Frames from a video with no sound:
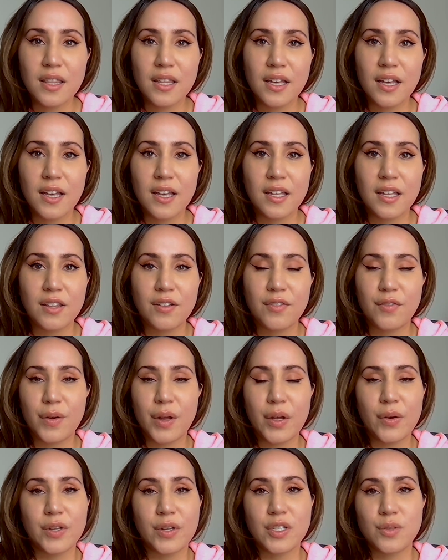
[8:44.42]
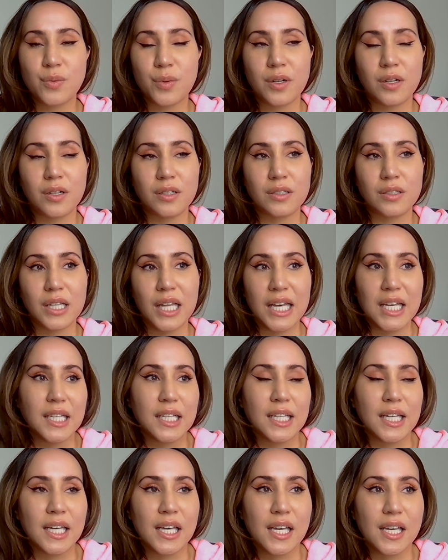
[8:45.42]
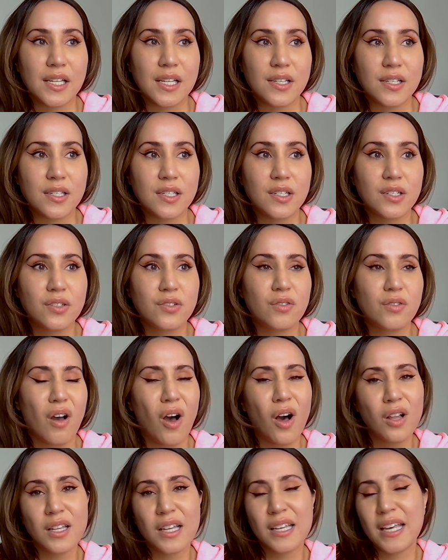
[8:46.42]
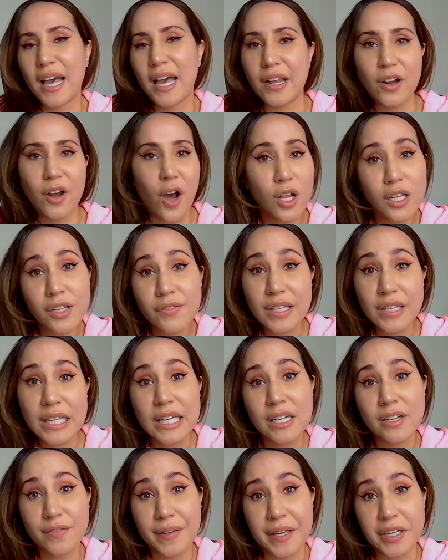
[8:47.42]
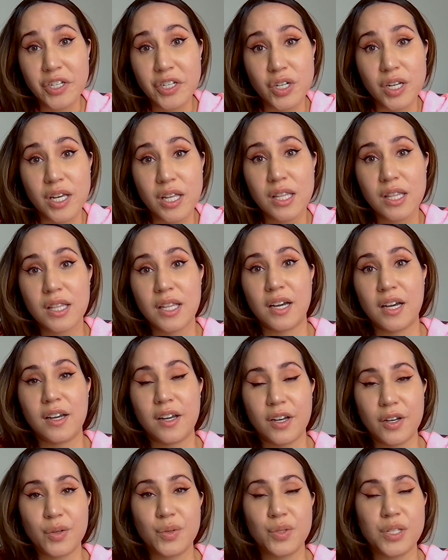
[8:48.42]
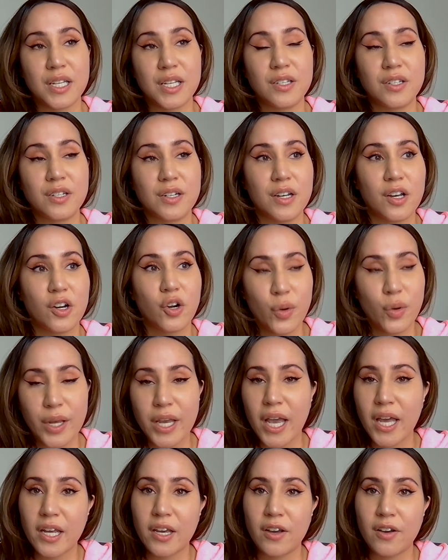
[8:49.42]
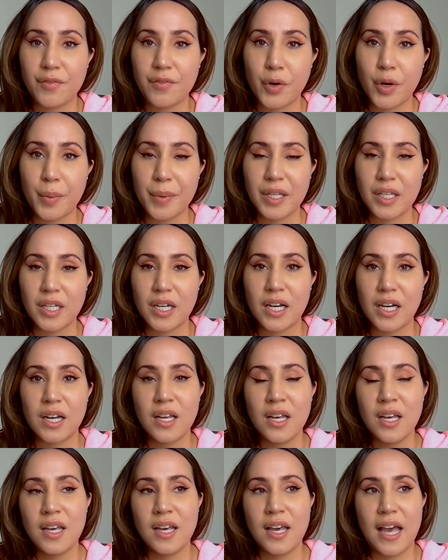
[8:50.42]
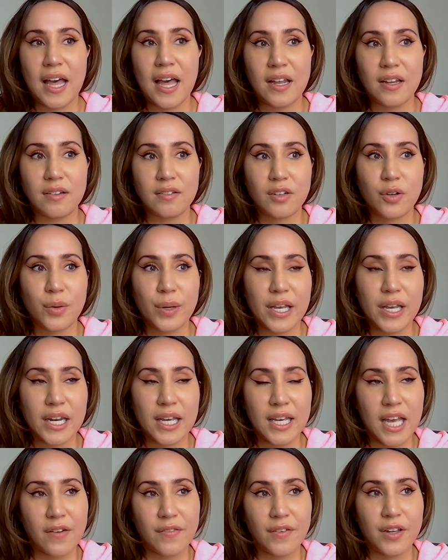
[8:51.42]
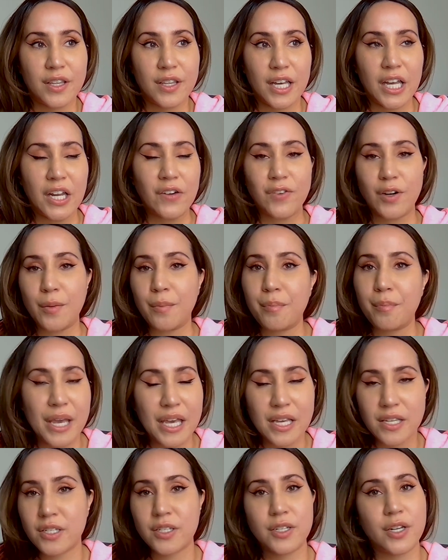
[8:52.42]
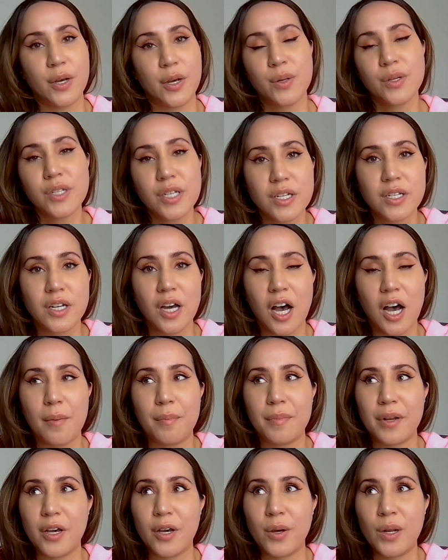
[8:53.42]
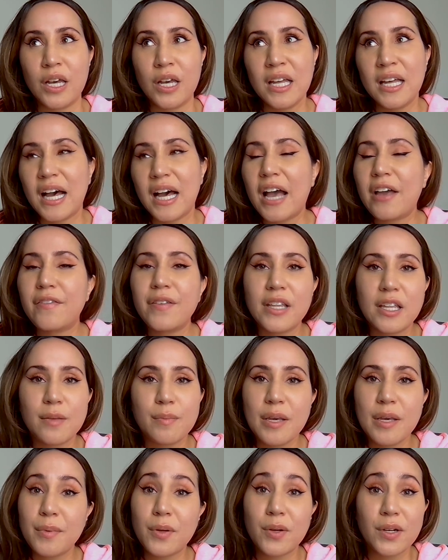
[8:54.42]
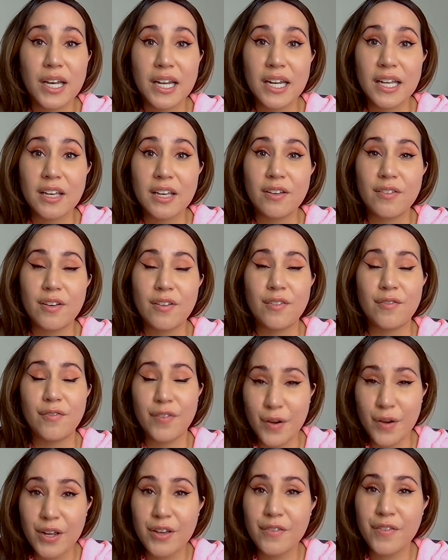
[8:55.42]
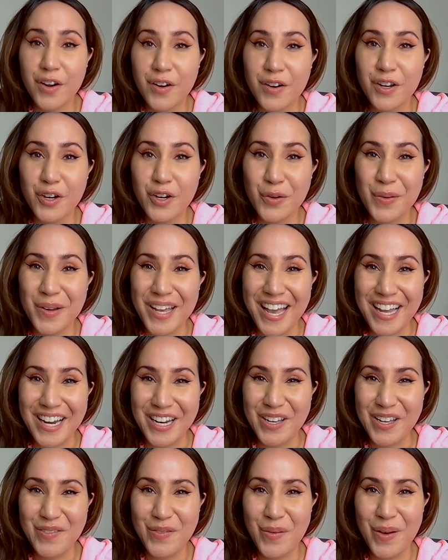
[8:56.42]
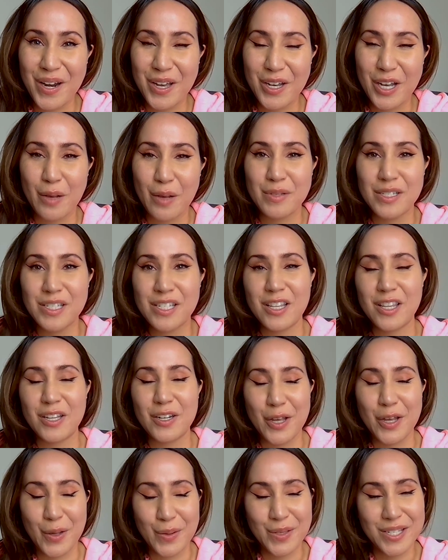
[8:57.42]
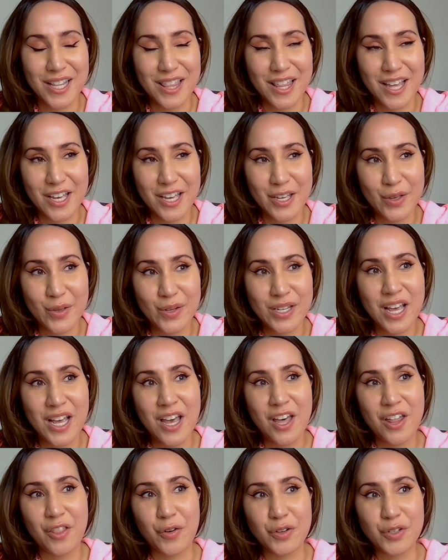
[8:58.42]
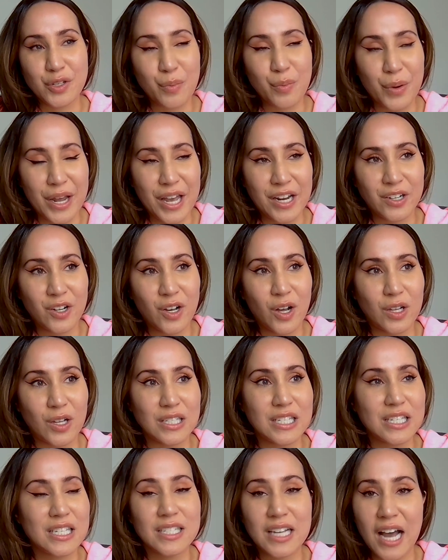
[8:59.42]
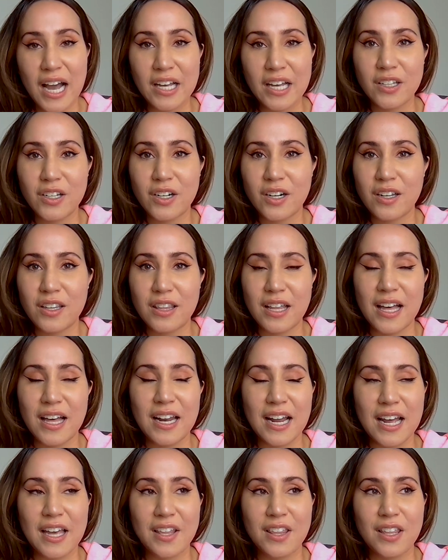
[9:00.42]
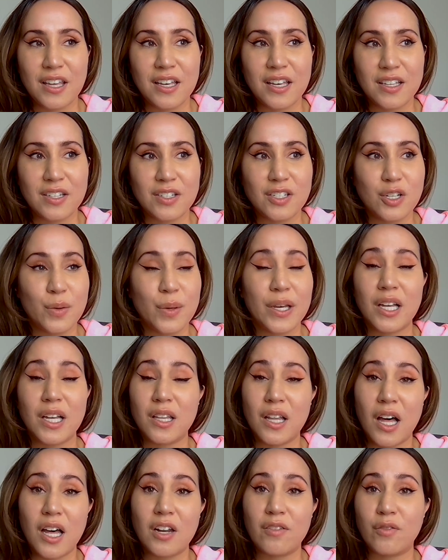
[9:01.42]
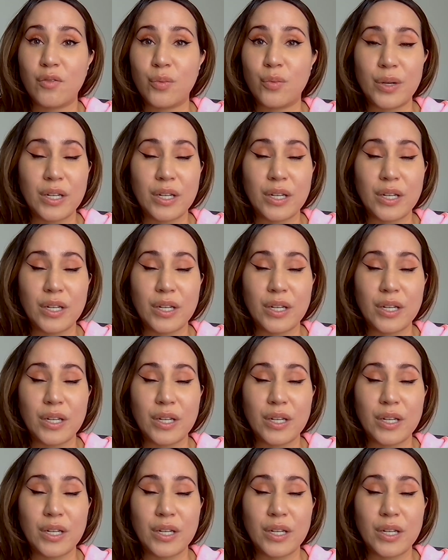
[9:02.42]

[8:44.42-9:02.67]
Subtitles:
thing in the fragrance world lately is all of the innovation that goes into creating a formula and creating everything from base note to top note. I feel like people are getting very, very creative when it comes to the notes that they use. There's a brand called Skylar that I think is doing a lot of